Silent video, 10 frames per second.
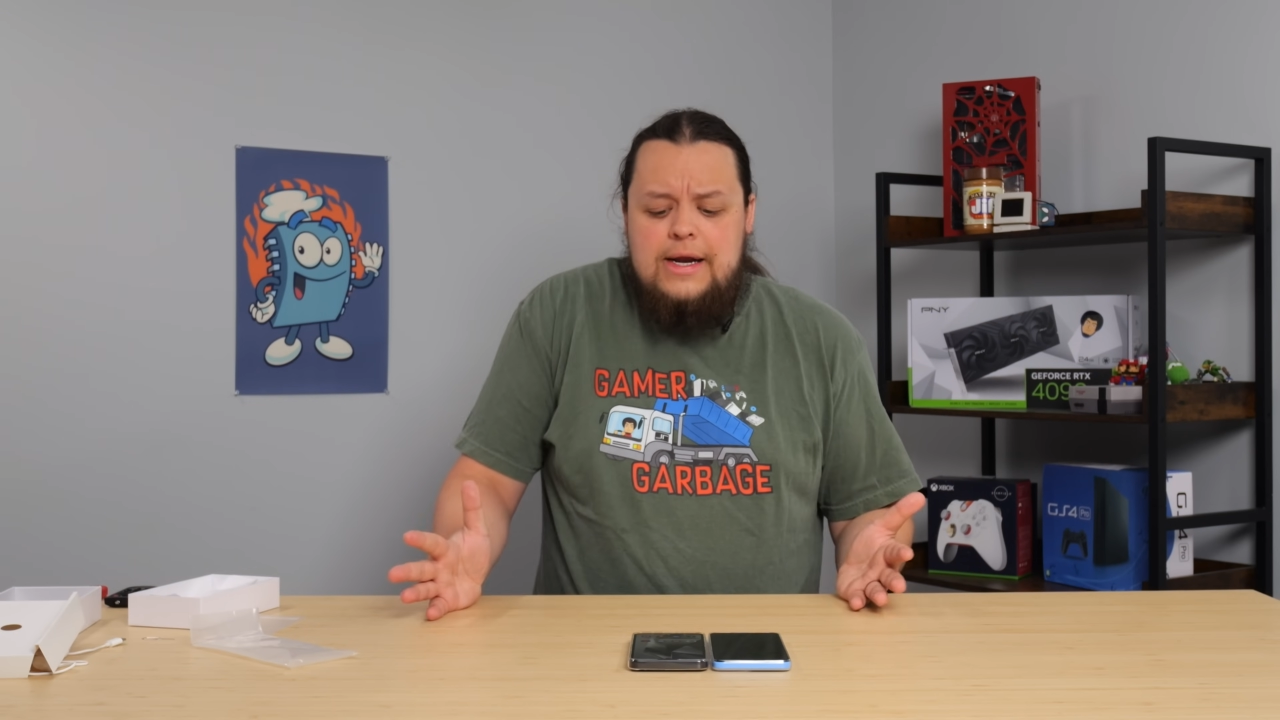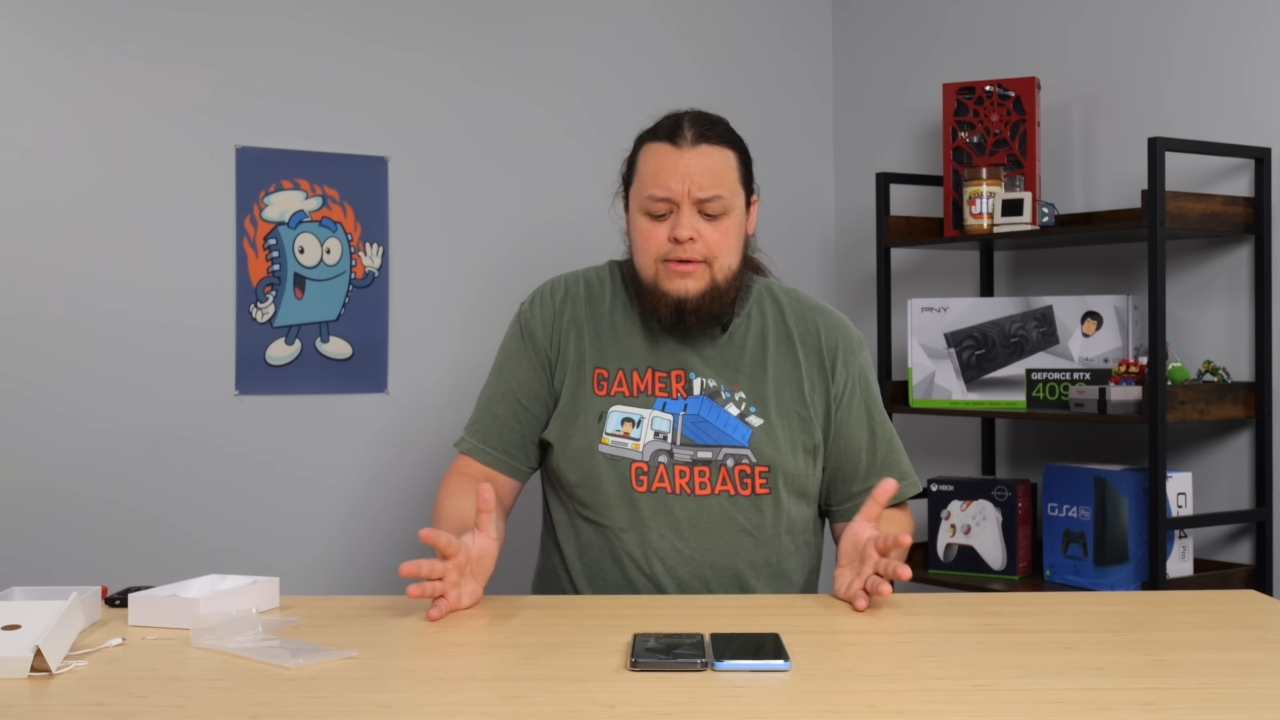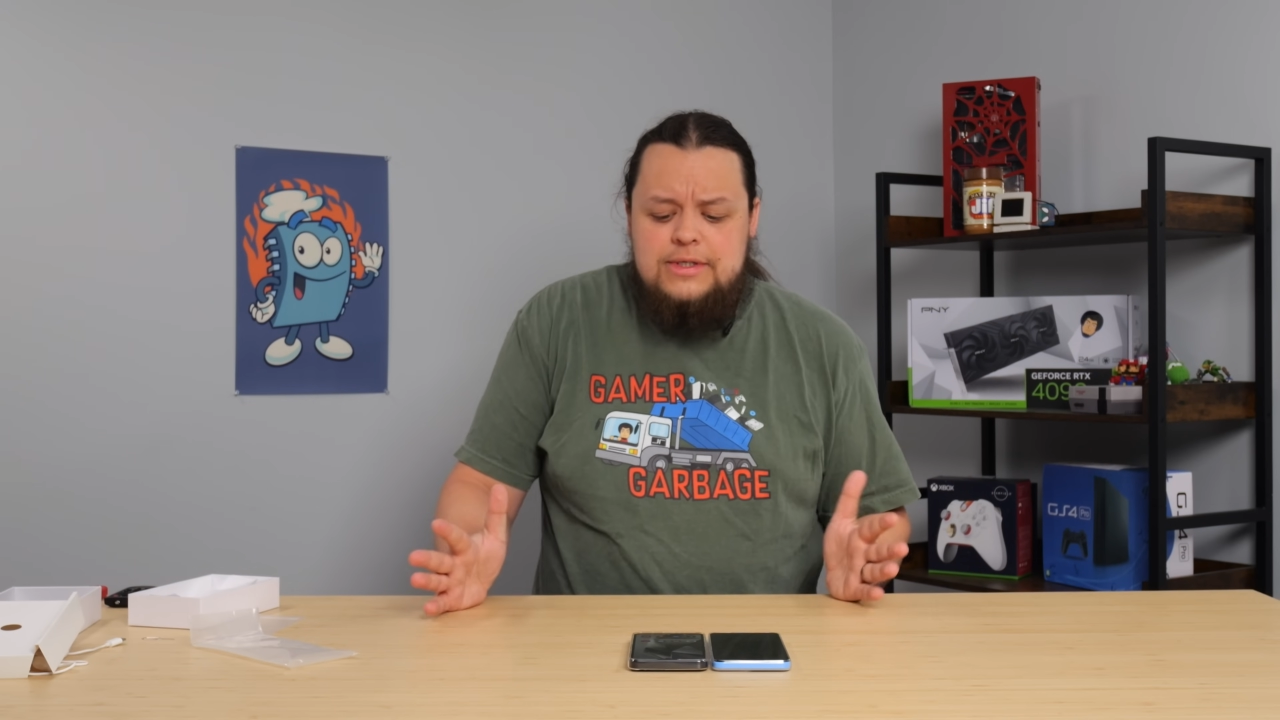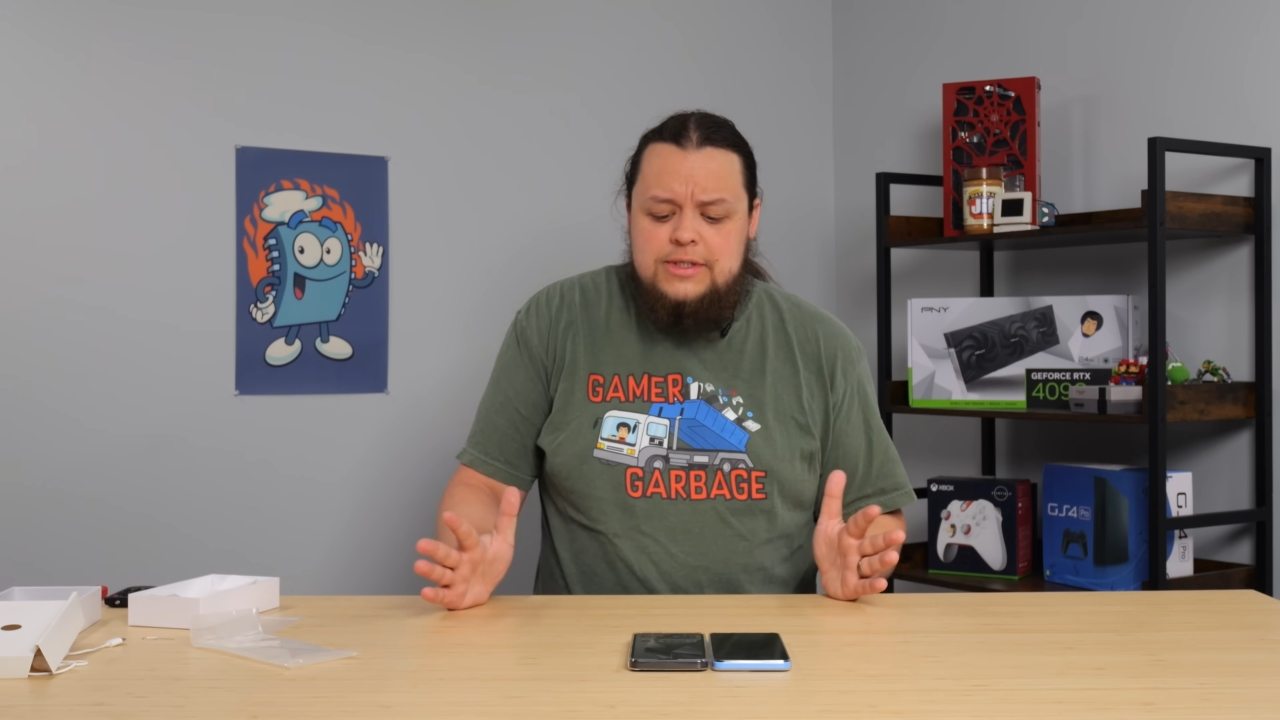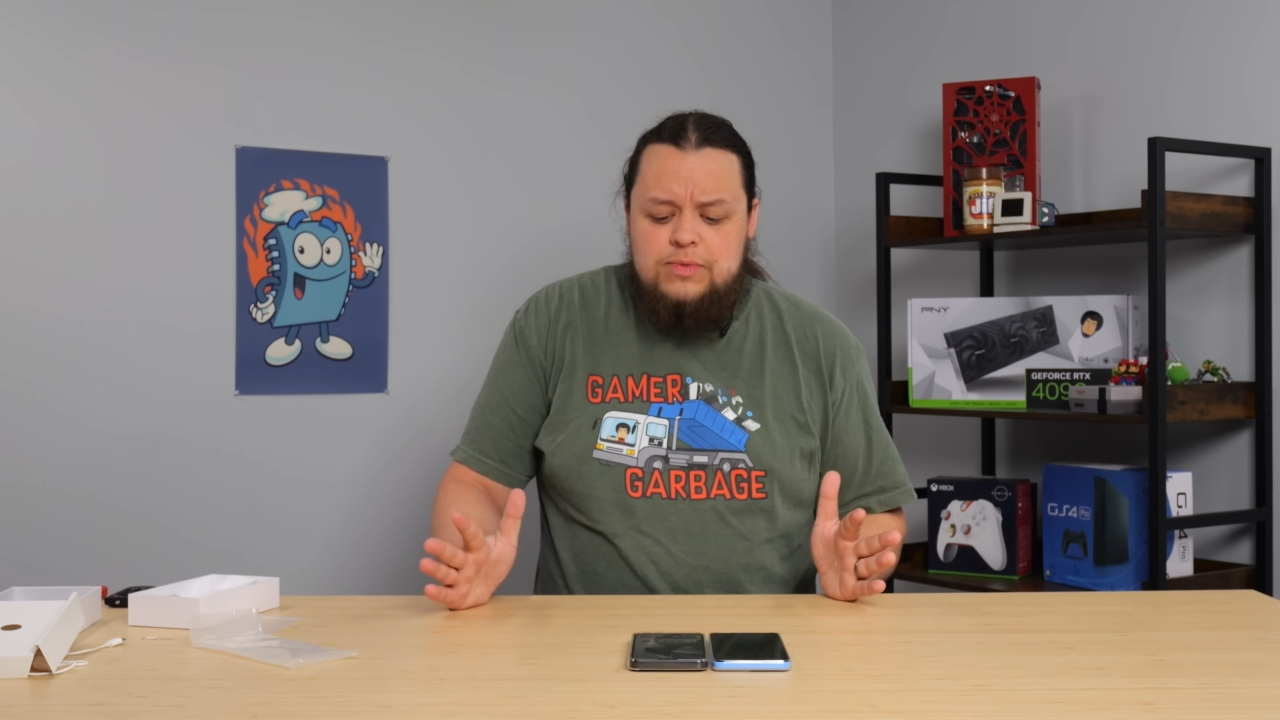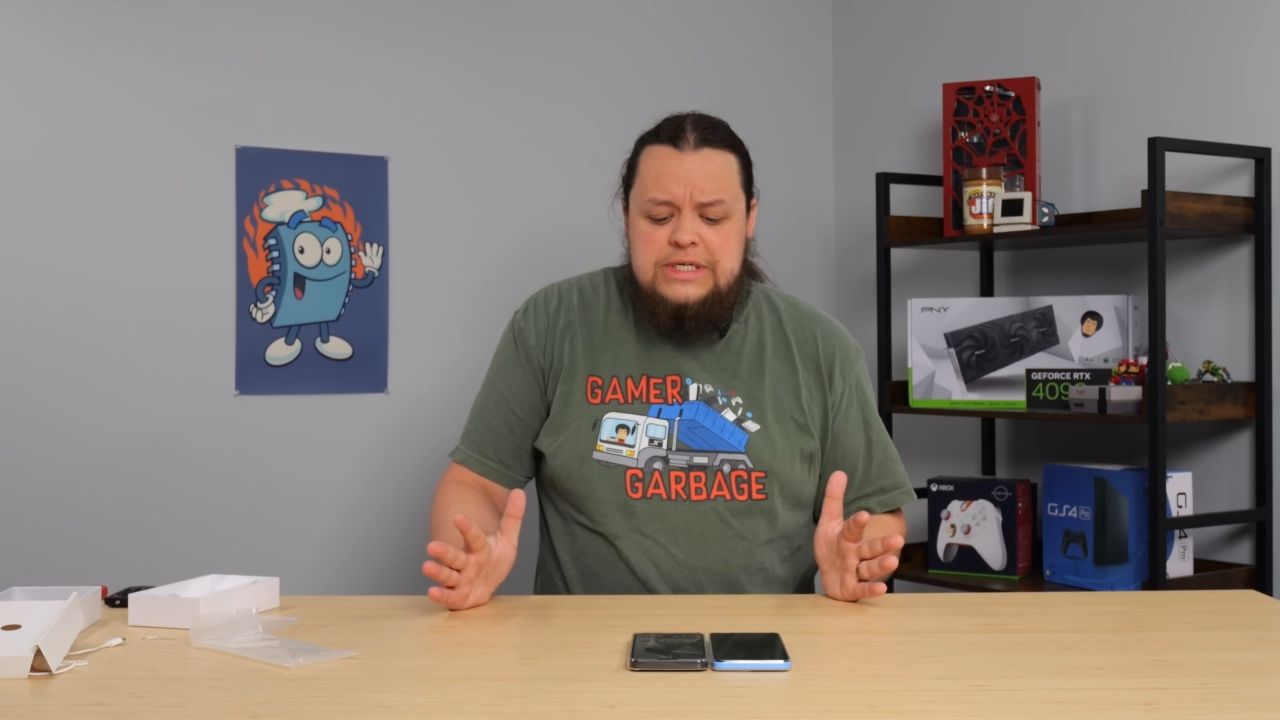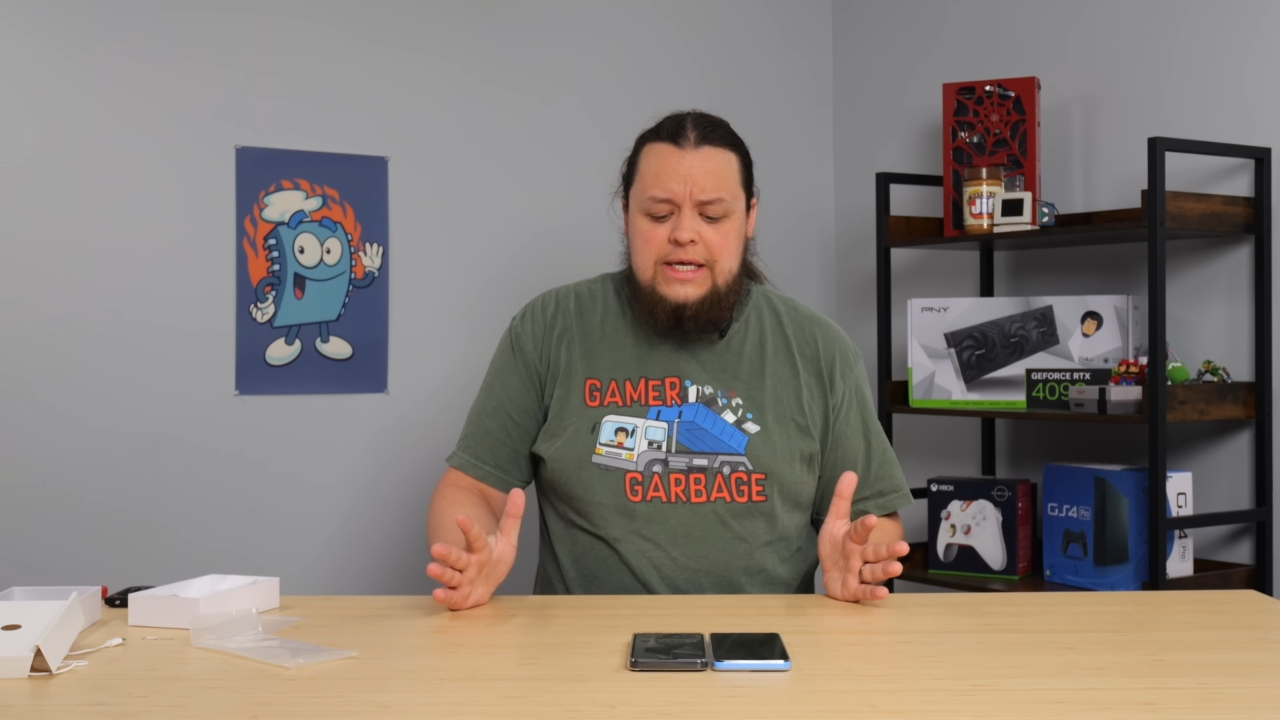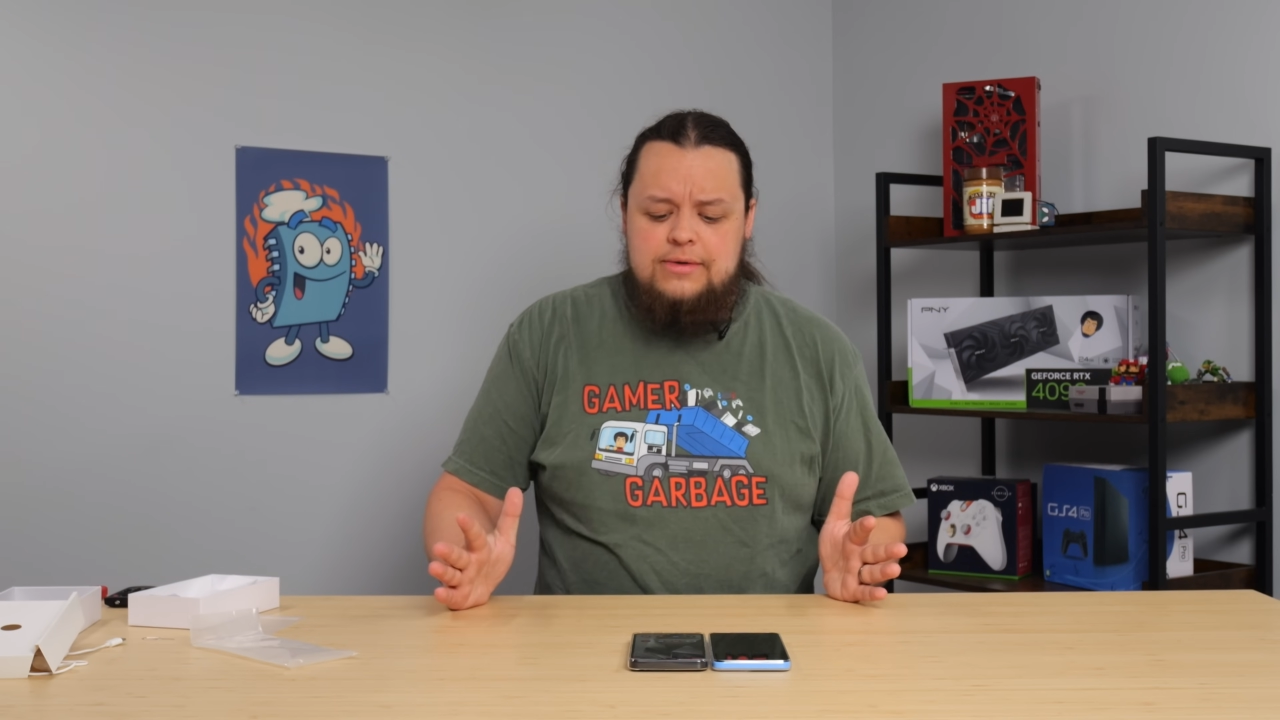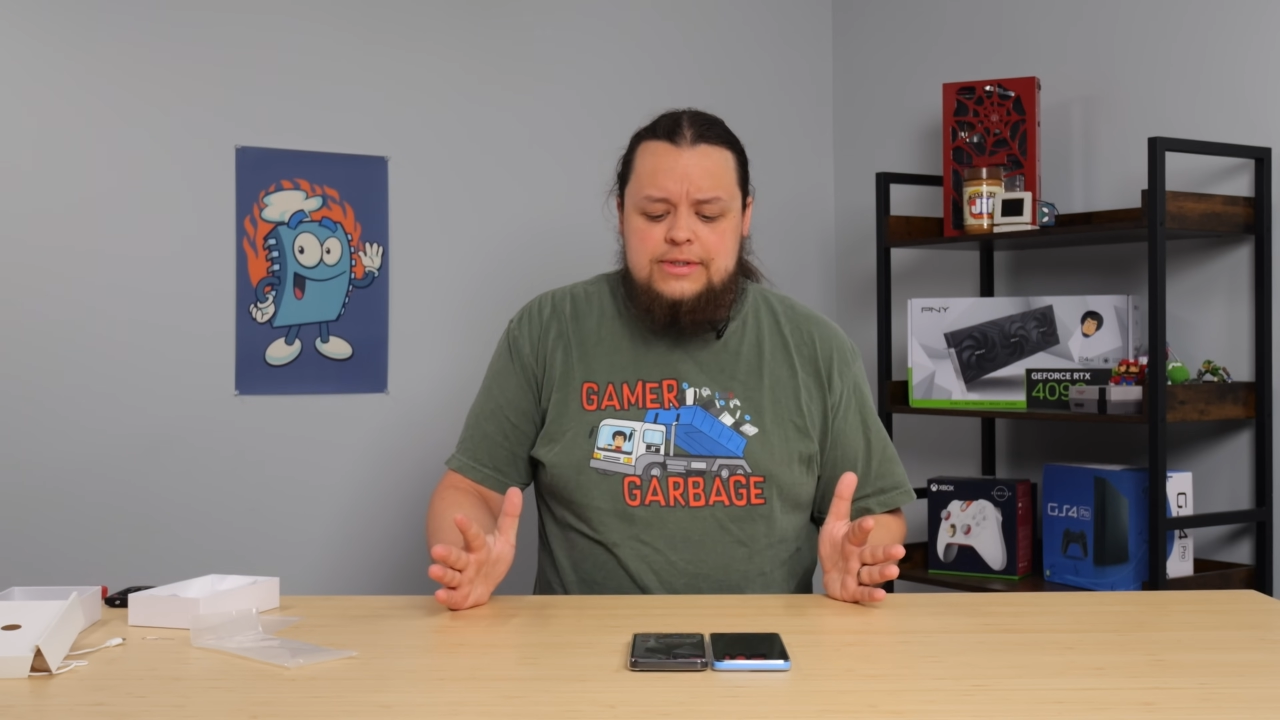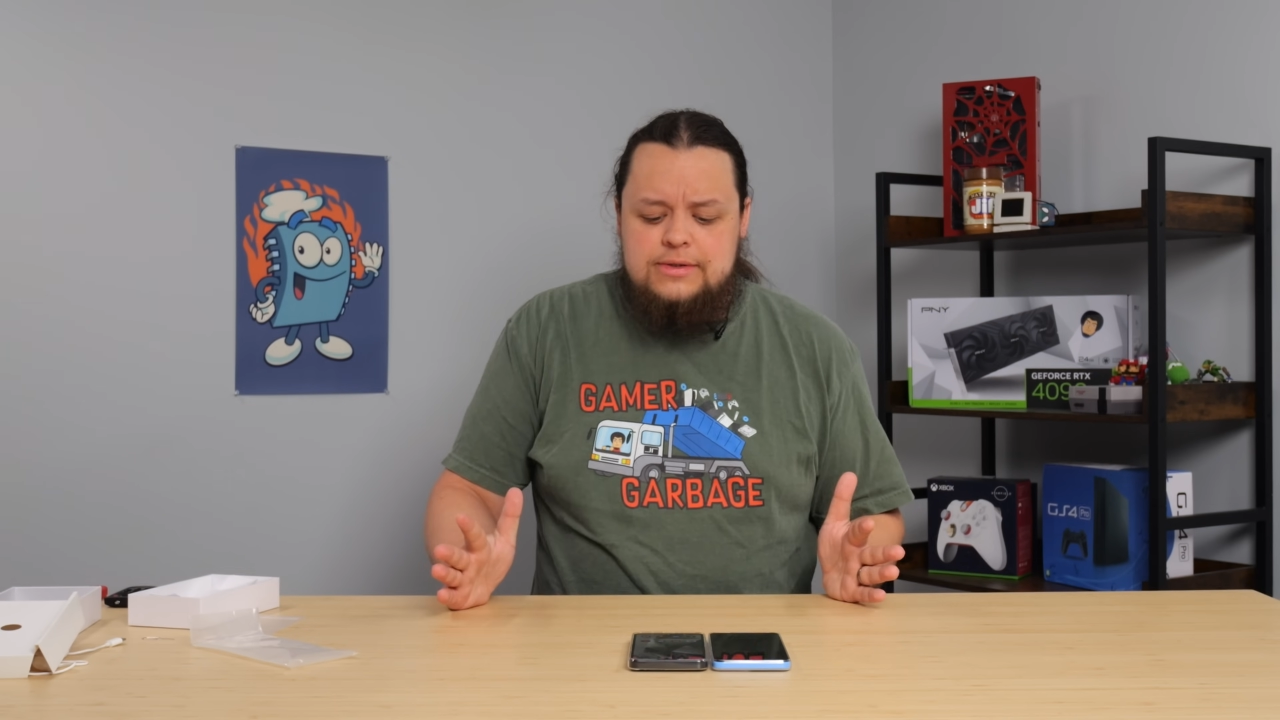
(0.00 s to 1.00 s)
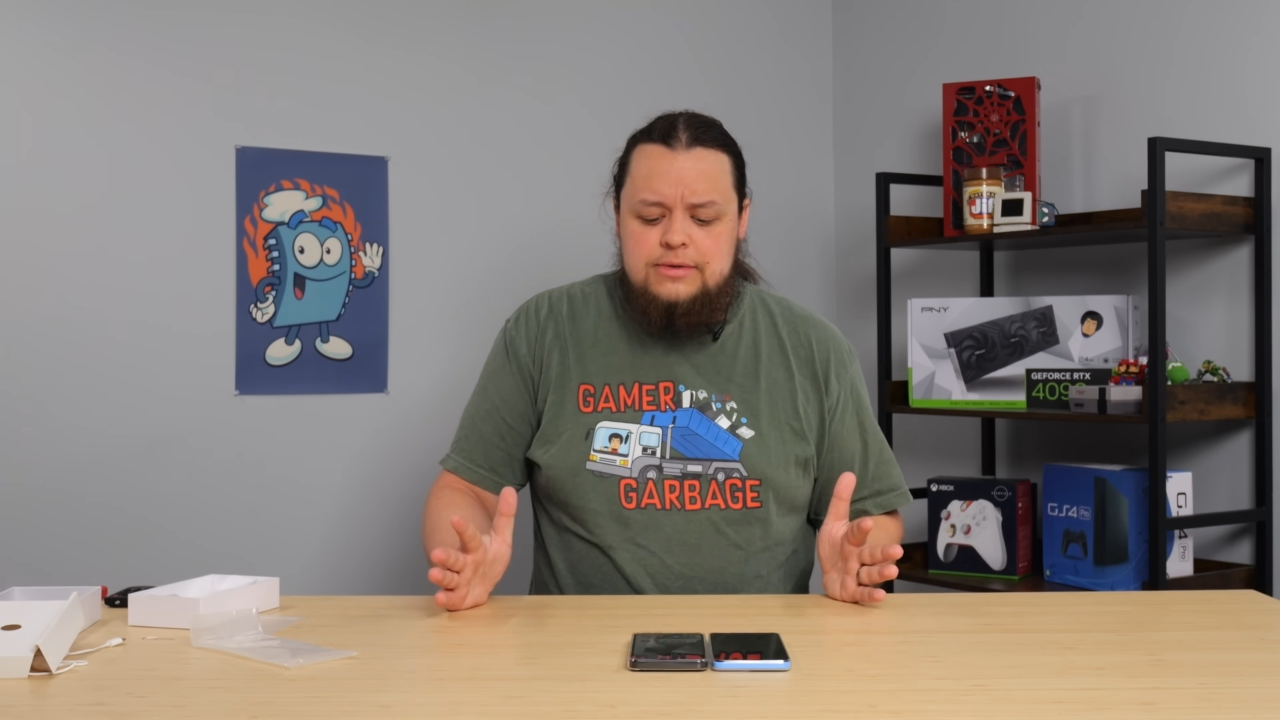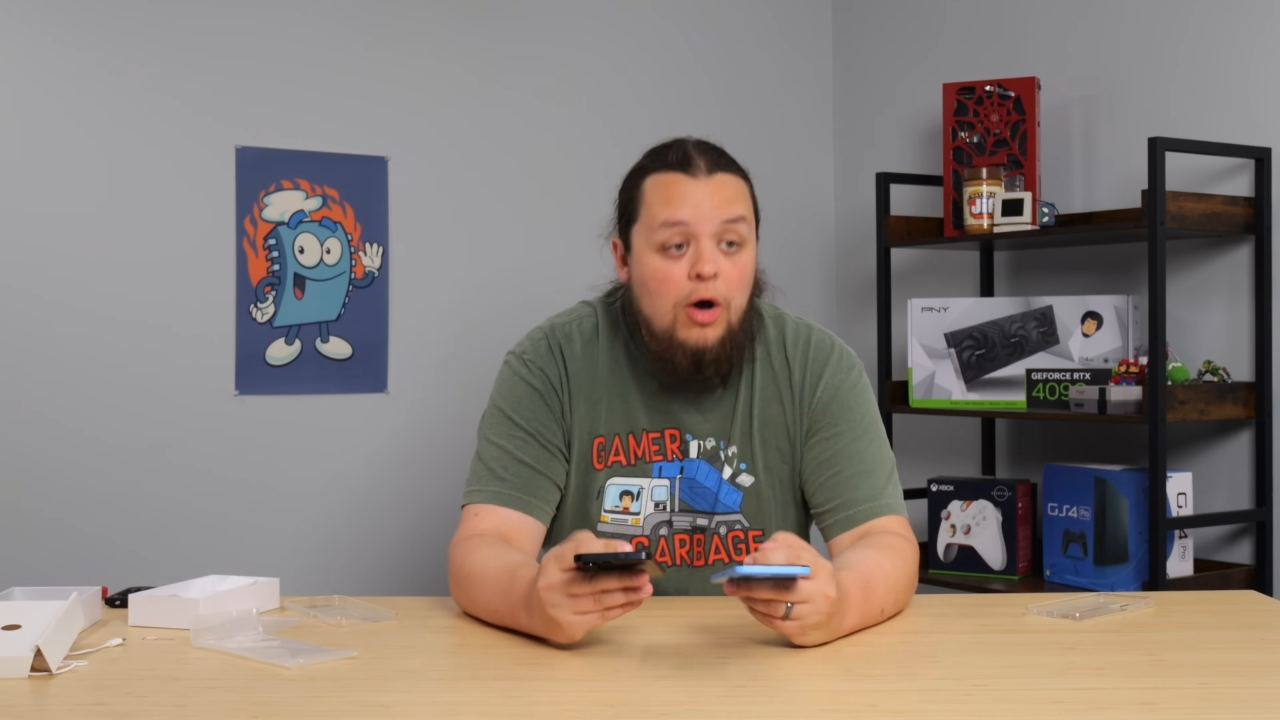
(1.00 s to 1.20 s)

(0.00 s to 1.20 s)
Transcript: This is ridiculous.